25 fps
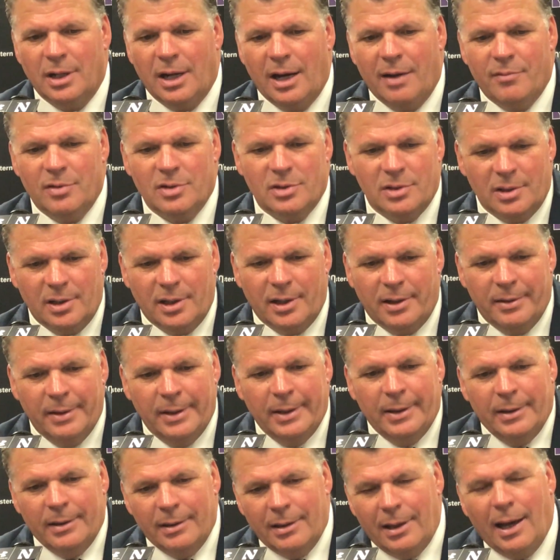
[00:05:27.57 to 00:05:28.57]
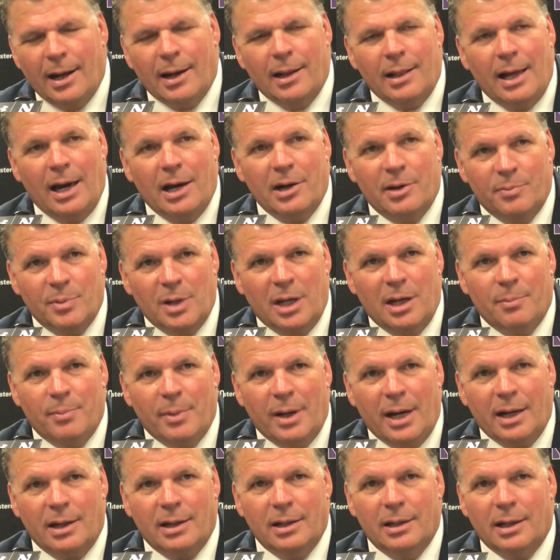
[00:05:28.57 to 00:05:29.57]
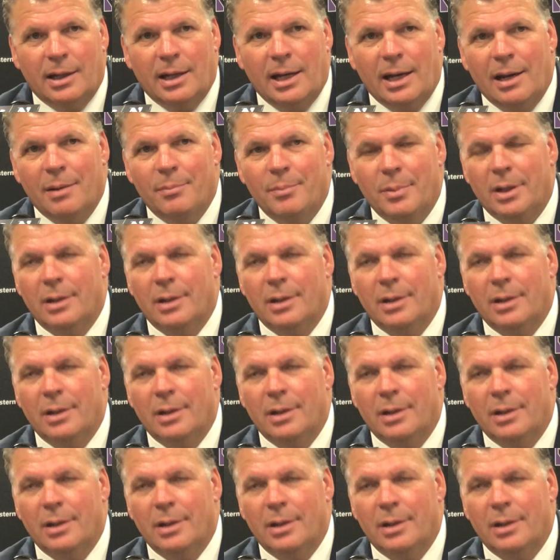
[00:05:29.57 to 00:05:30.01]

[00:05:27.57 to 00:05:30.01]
And obviously that allowed him to get back in the game.